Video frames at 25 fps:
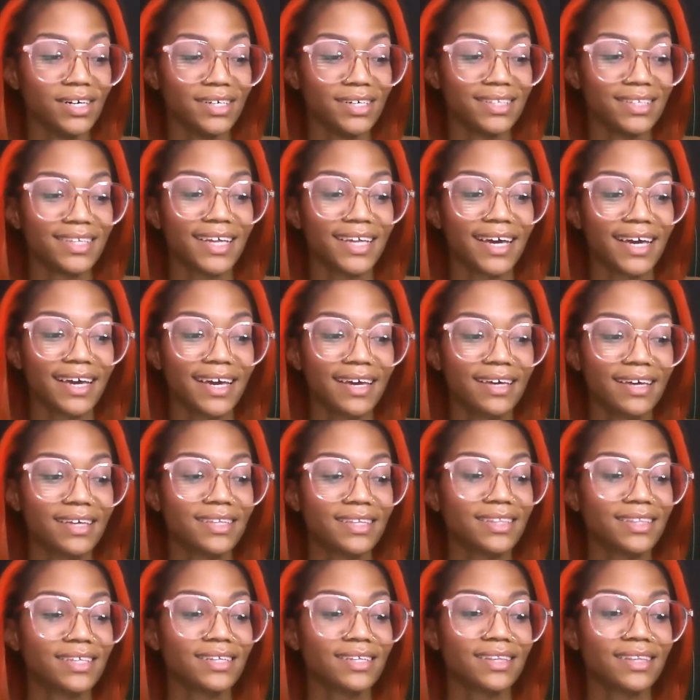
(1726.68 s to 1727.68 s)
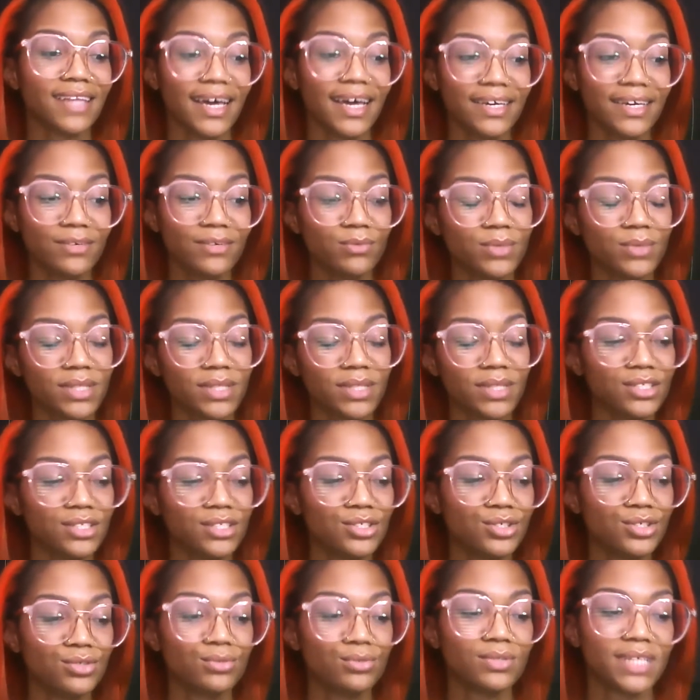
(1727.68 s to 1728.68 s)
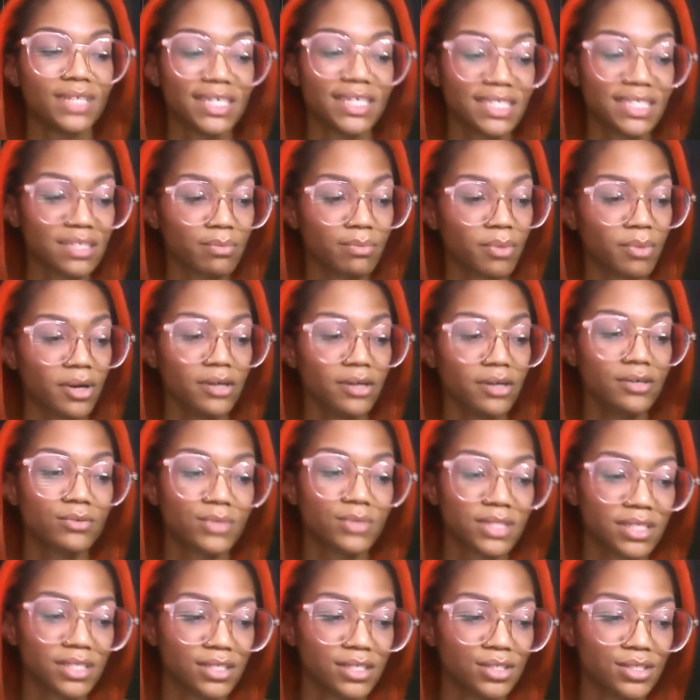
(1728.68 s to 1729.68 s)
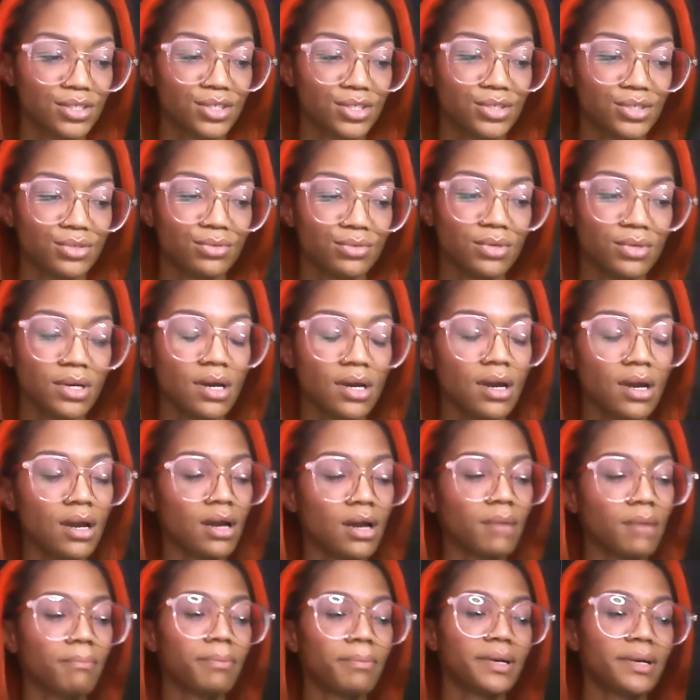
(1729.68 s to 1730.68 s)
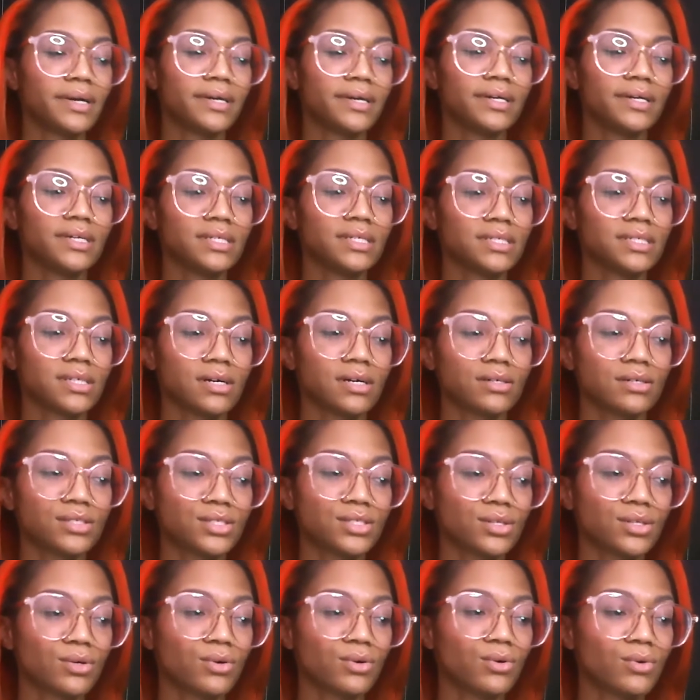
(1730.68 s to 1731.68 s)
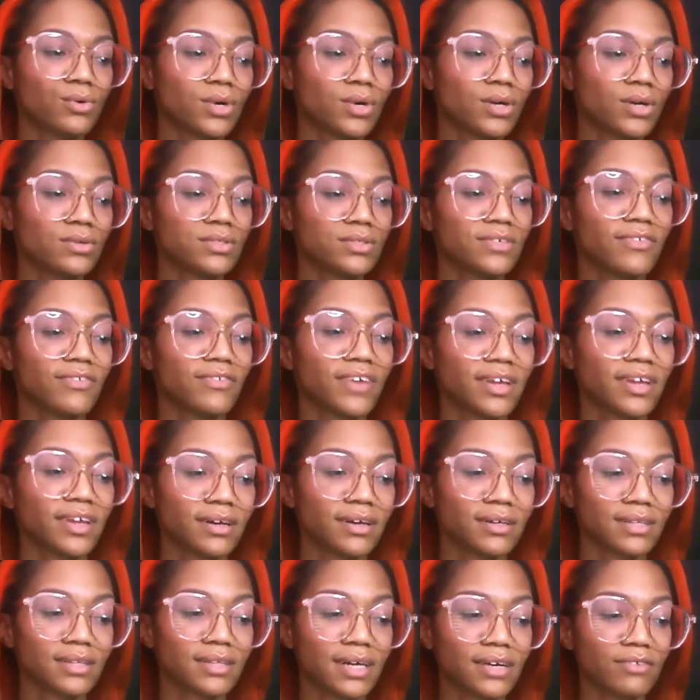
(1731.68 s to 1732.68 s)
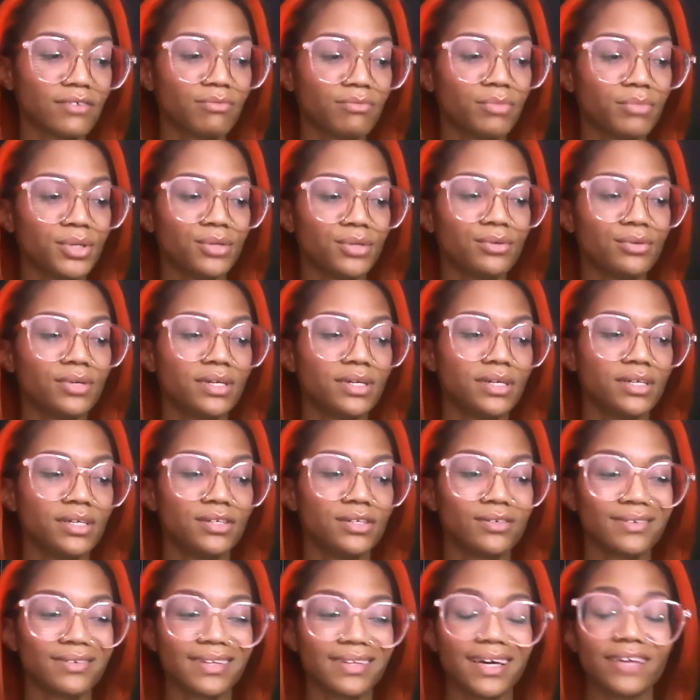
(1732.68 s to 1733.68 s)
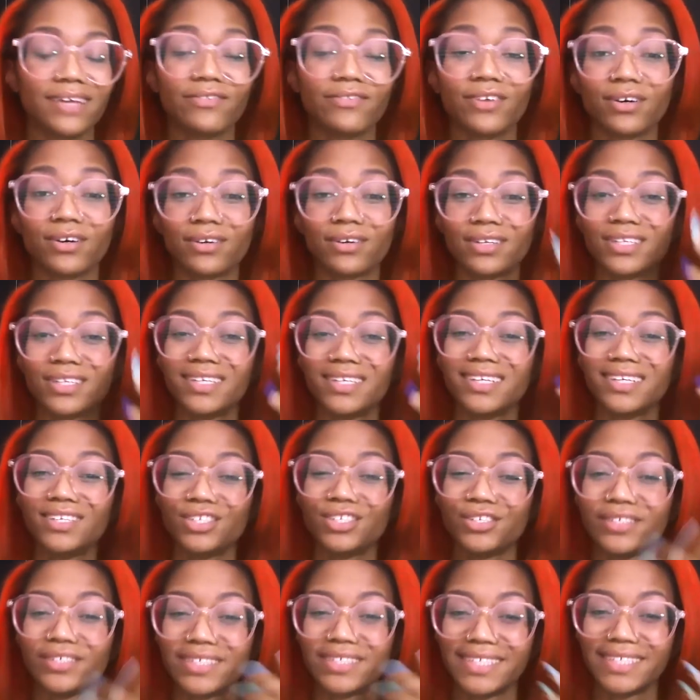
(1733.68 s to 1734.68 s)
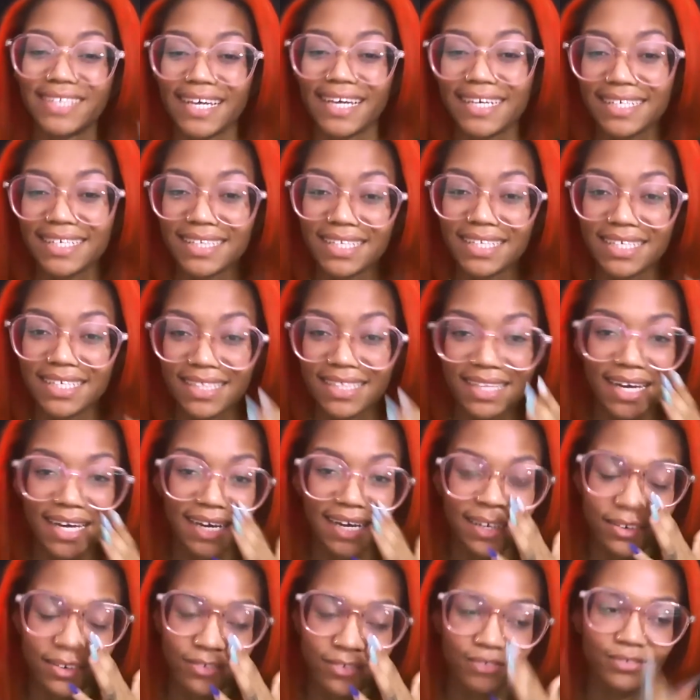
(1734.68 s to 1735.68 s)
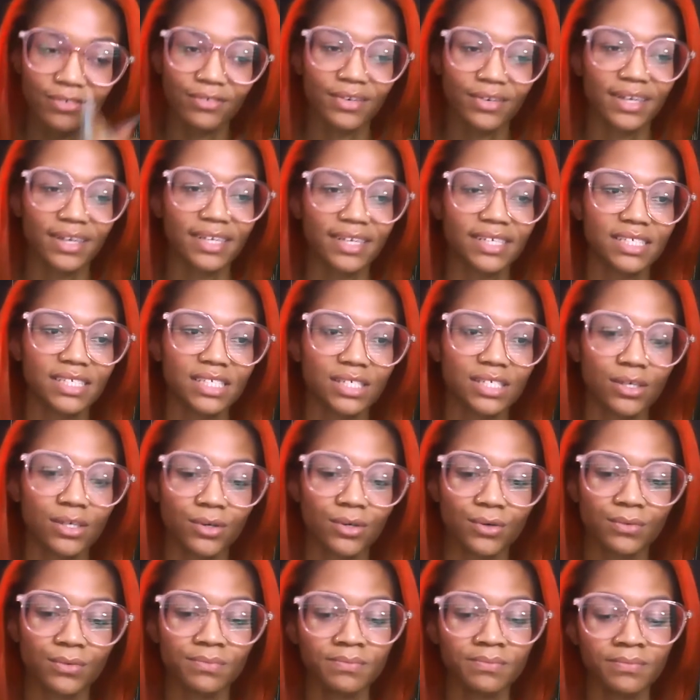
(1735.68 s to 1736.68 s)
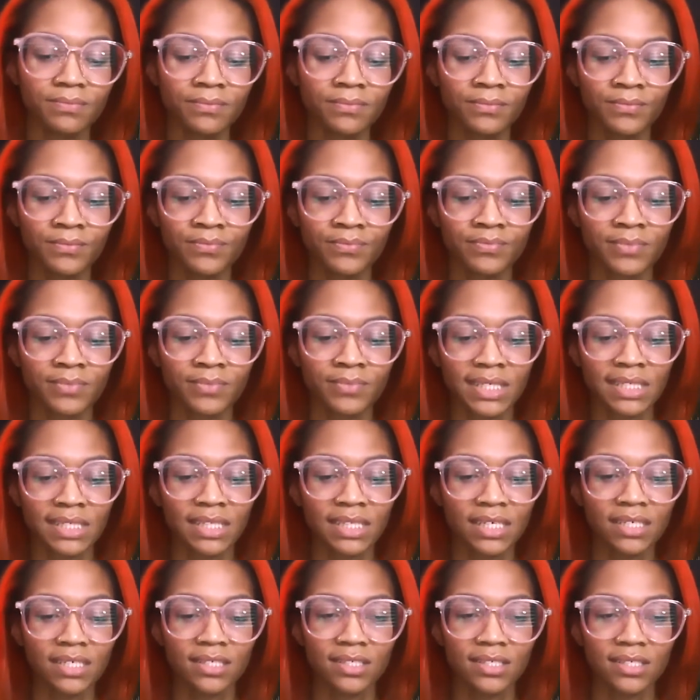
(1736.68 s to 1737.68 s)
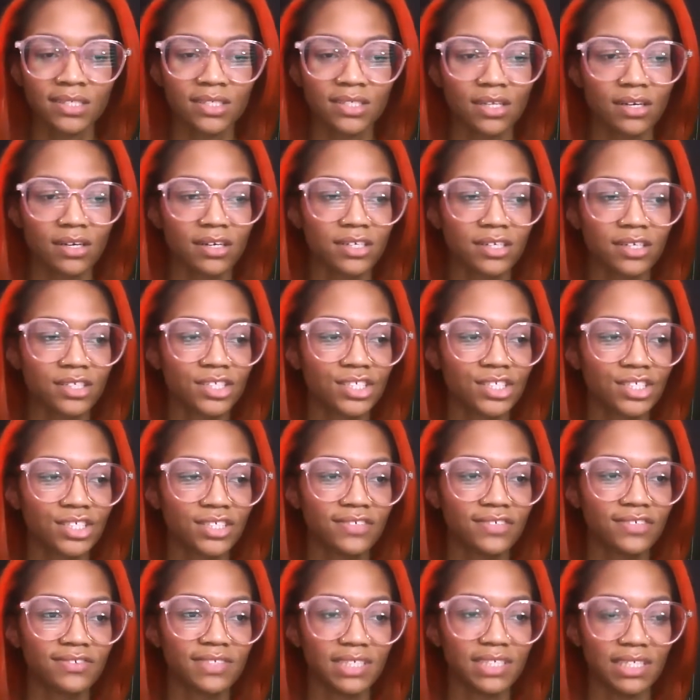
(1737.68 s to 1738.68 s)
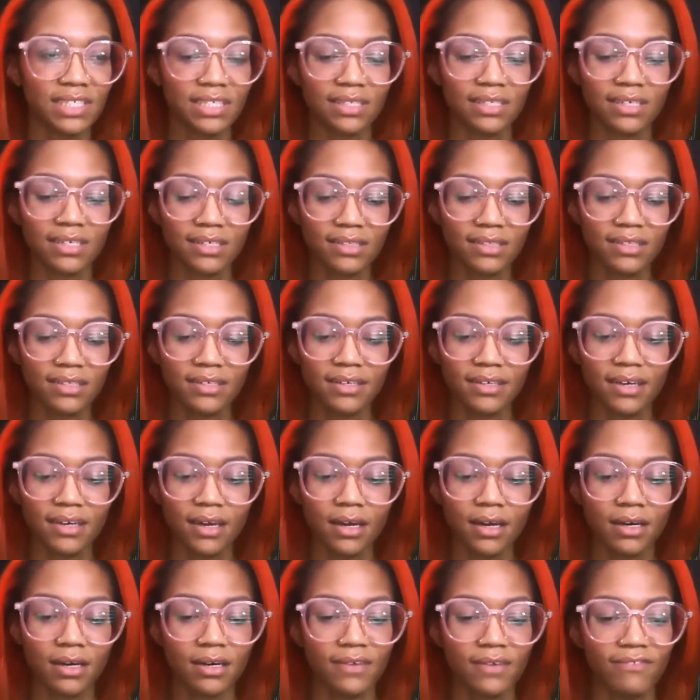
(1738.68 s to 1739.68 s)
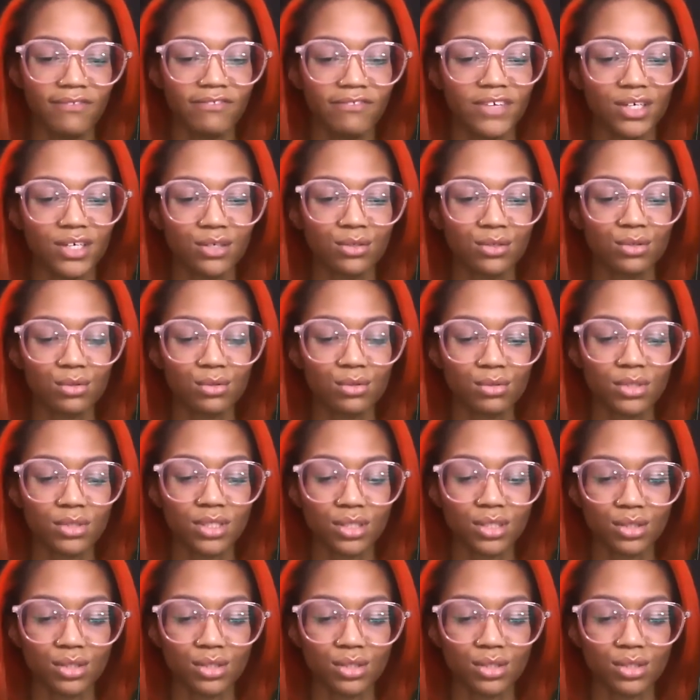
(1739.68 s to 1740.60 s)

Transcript: that the light within you, that spark within you, but it is also cultivating a lot of beauty in your life, on in your daily life, right? So things are shifting. Nothing feels